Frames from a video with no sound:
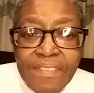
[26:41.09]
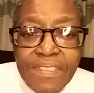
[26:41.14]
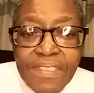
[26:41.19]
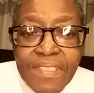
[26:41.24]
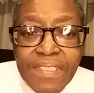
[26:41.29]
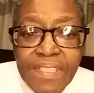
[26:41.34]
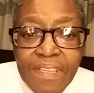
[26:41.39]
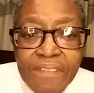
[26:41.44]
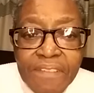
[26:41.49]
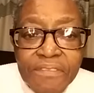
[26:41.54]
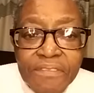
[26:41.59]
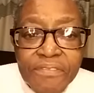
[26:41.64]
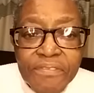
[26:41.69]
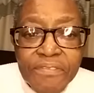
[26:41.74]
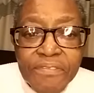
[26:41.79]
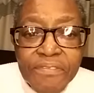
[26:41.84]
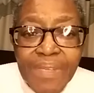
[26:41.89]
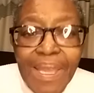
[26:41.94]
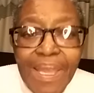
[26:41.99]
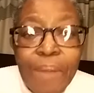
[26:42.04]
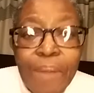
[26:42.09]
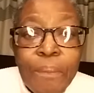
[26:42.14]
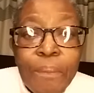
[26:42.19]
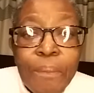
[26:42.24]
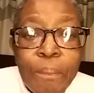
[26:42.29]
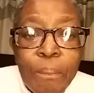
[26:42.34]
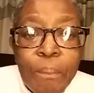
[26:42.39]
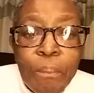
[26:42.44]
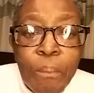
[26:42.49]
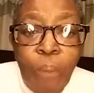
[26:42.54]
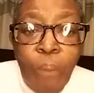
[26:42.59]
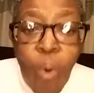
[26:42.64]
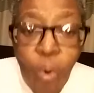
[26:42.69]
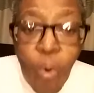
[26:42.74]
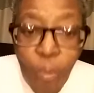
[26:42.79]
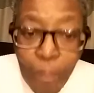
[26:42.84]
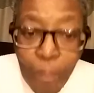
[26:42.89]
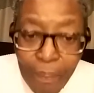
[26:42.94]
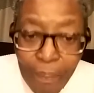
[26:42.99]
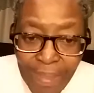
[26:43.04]
just have a
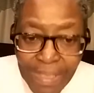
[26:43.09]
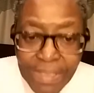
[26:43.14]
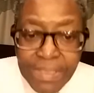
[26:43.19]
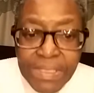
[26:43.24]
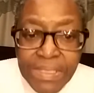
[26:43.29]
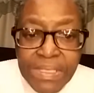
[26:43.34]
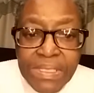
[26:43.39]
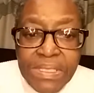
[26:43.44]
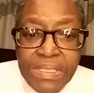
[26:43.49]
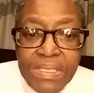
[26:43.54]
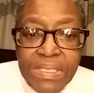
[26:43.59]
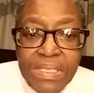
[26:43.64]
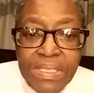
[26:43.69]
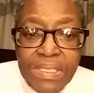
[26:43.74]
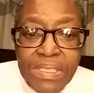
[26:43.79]
moment